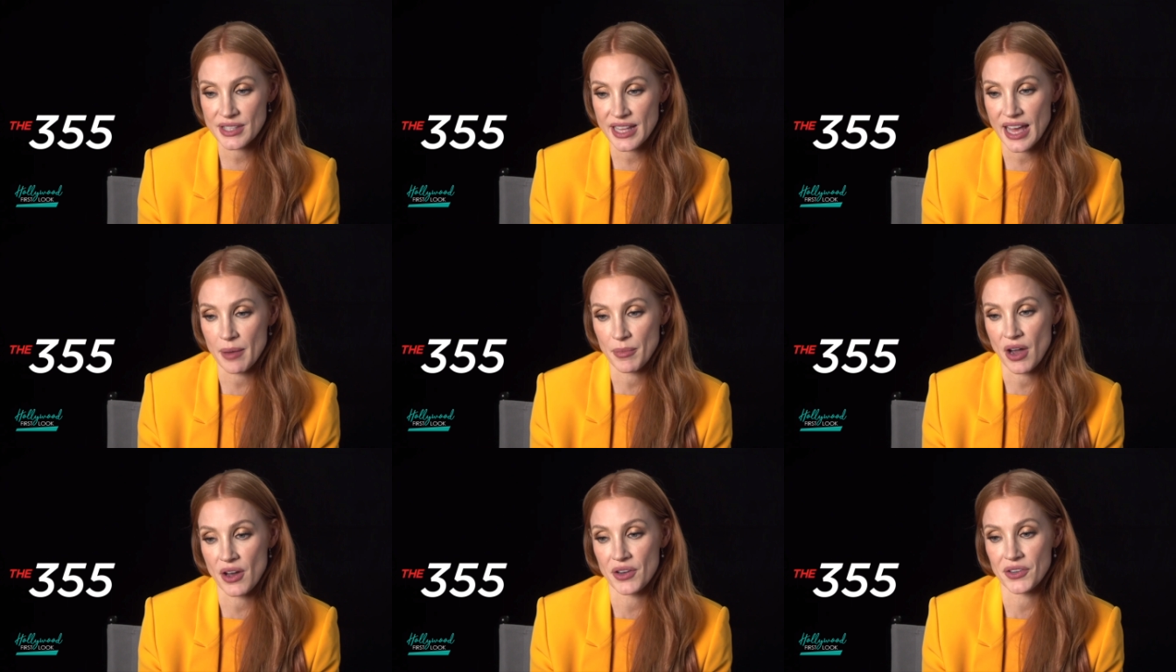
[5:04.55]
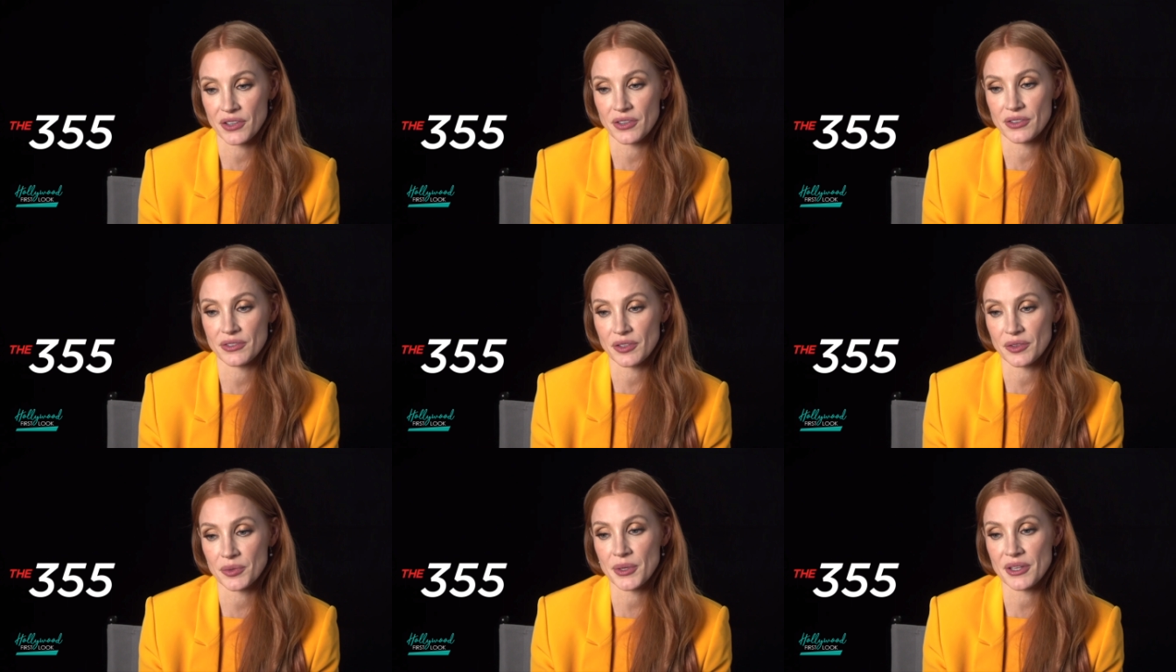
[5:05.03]
that moniker,
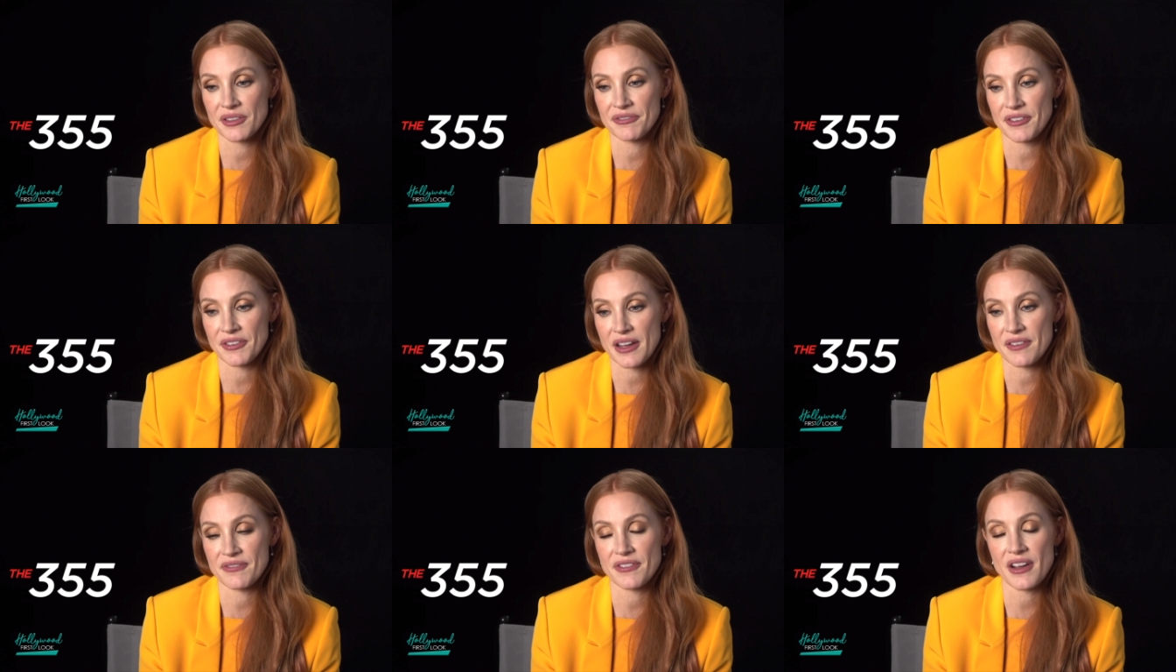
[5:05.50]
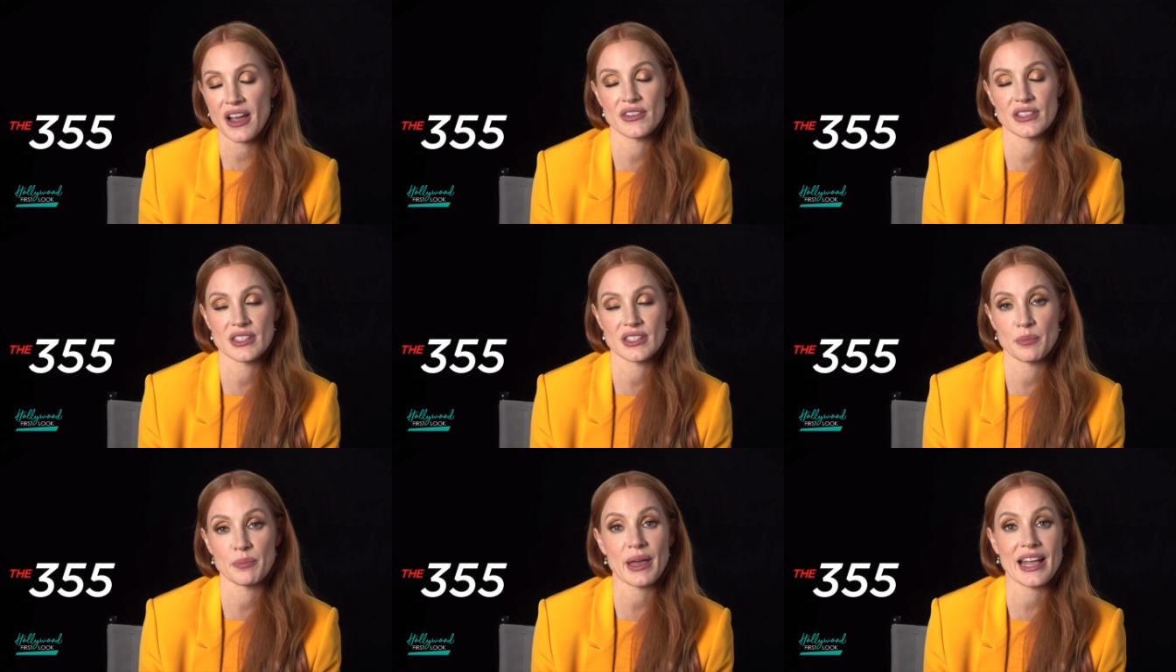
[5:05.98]
the 355,
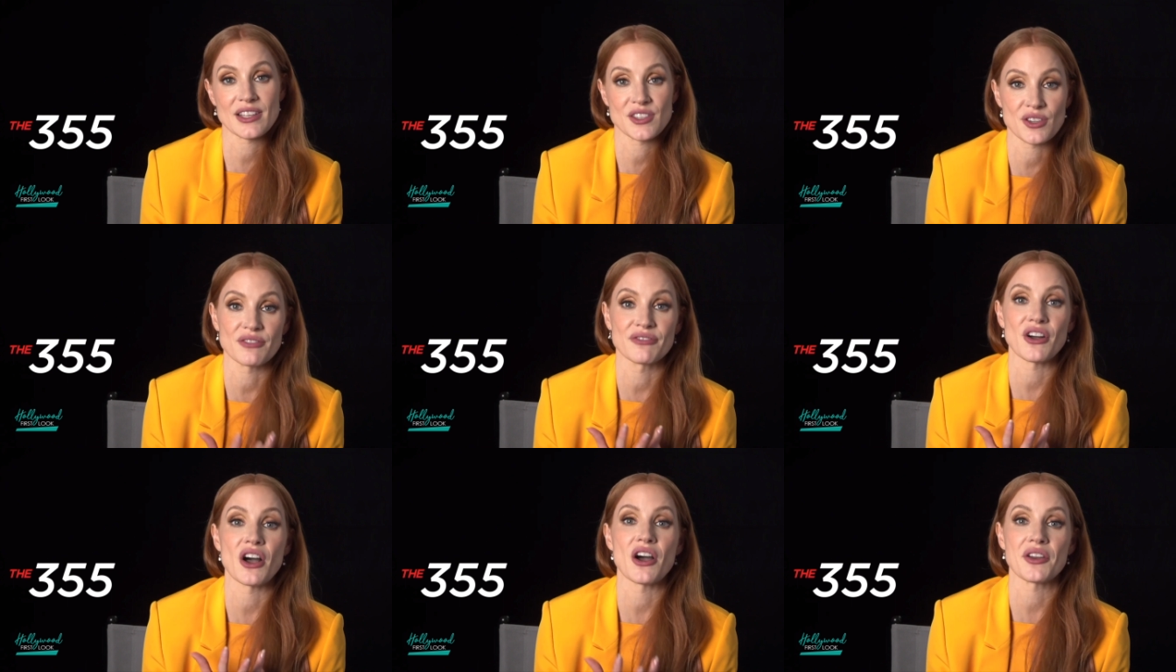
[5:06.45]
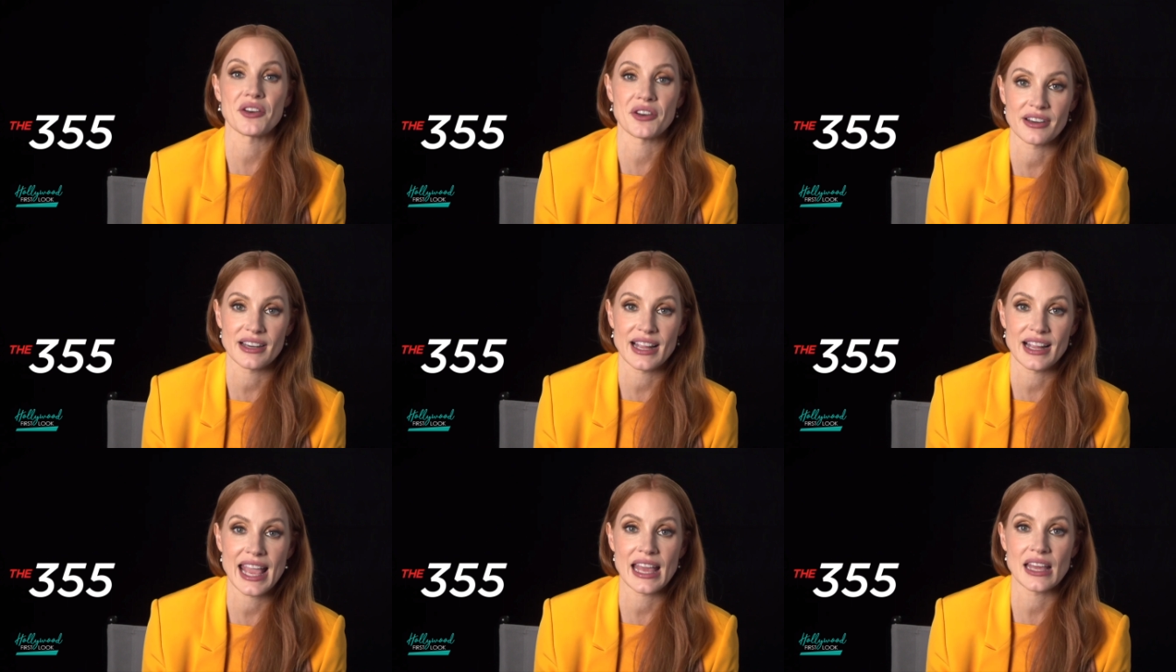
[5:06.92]
as a badge of
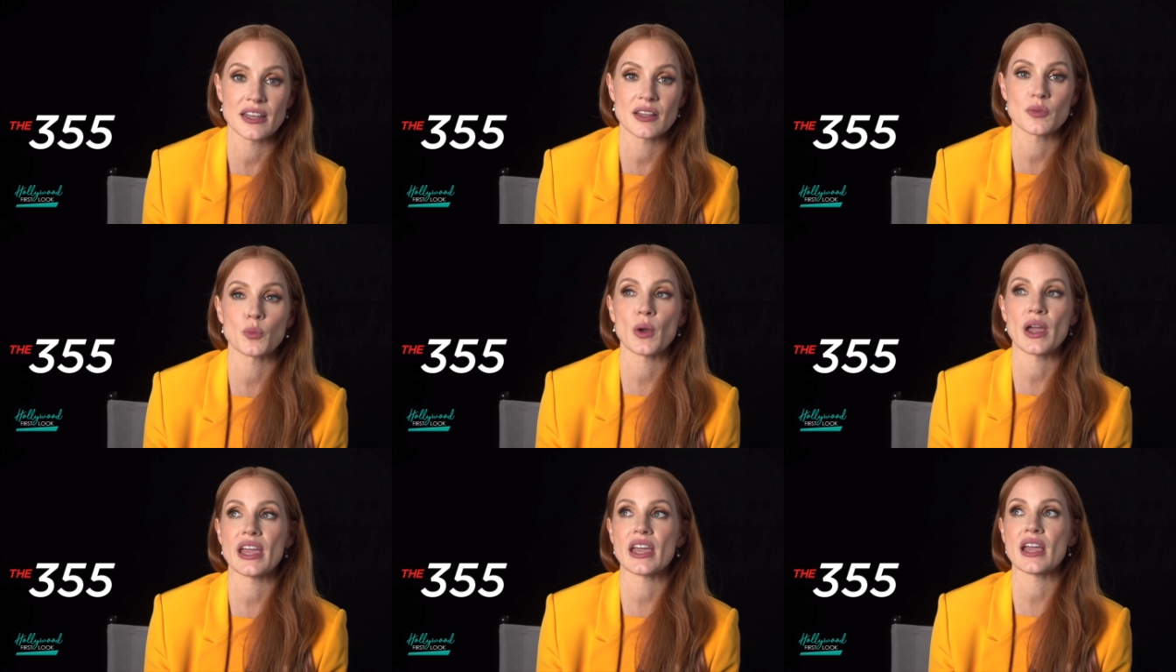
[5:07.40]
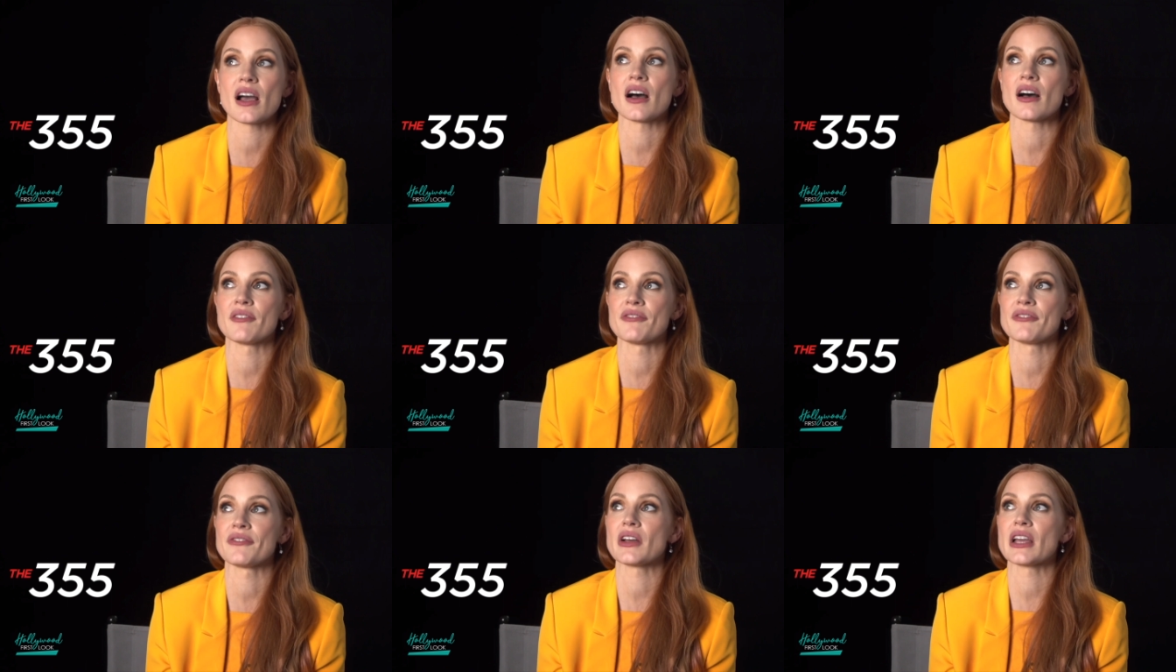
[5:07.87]
honor and a way
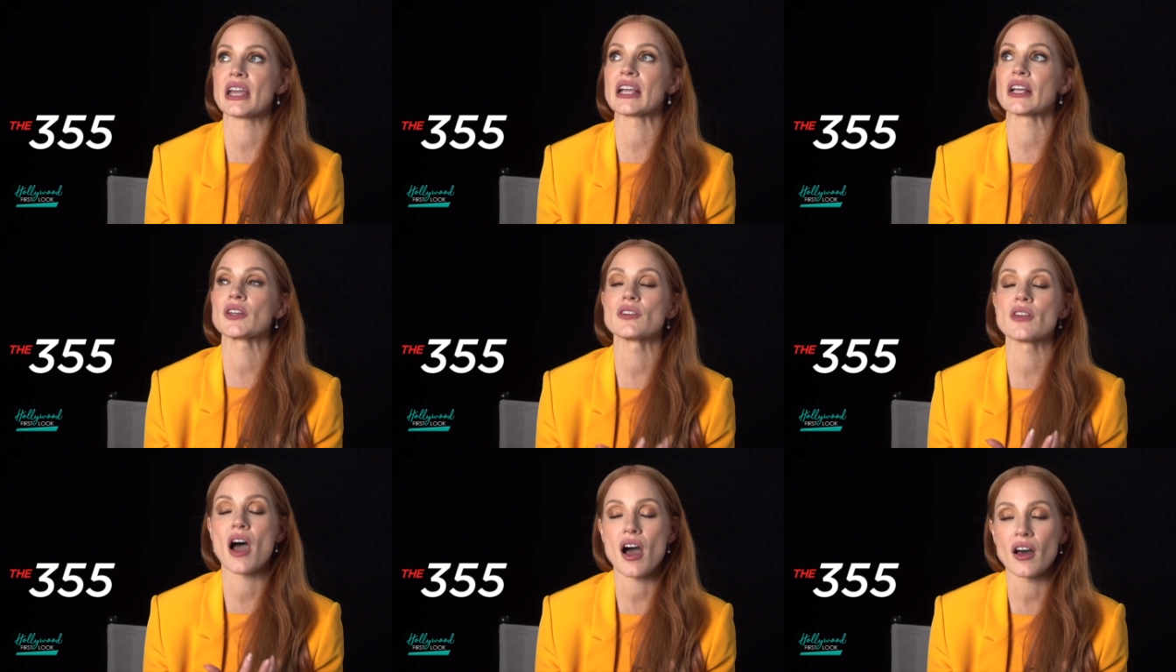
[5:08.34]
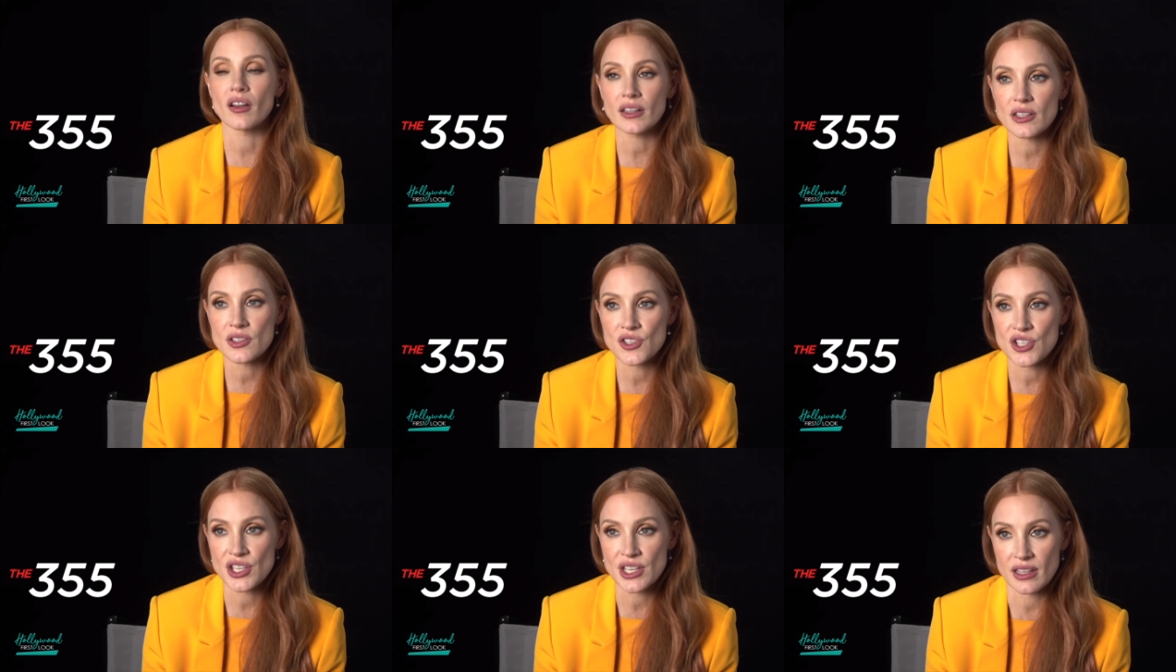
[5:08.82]
of
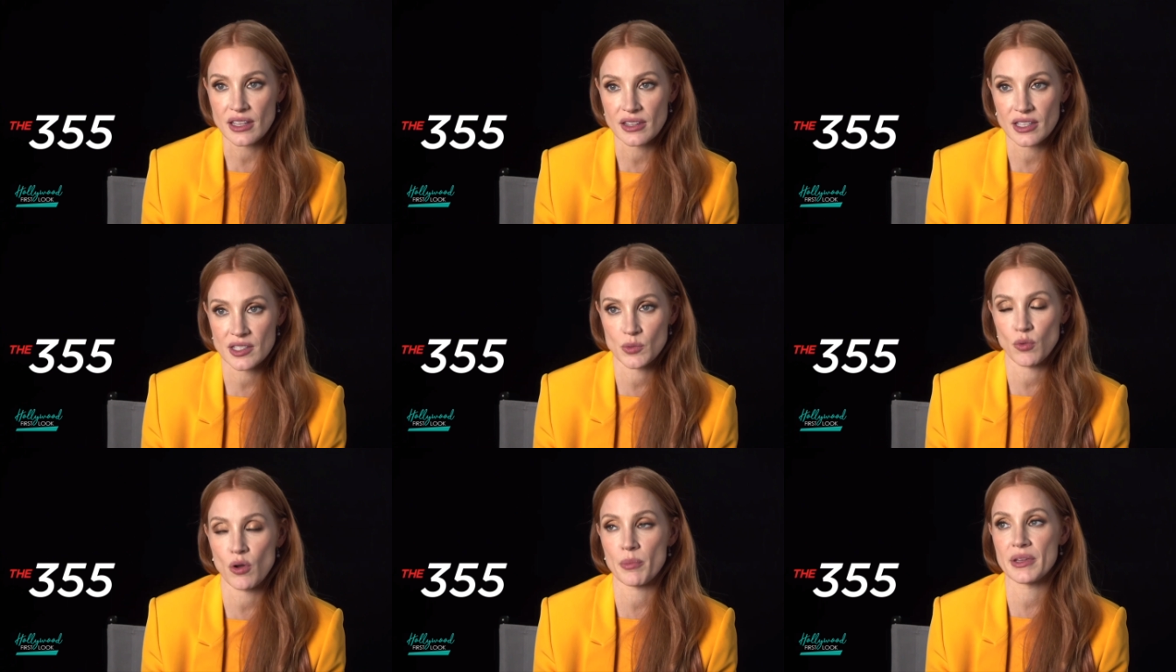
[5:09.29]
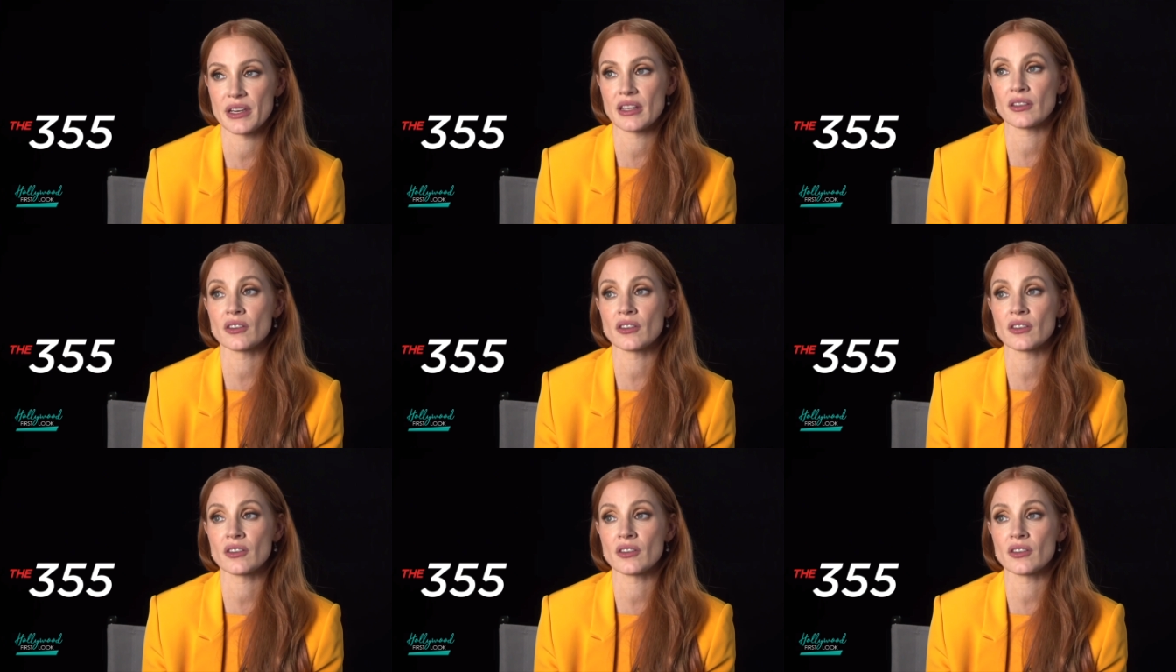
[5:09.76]
acknowledging this woman,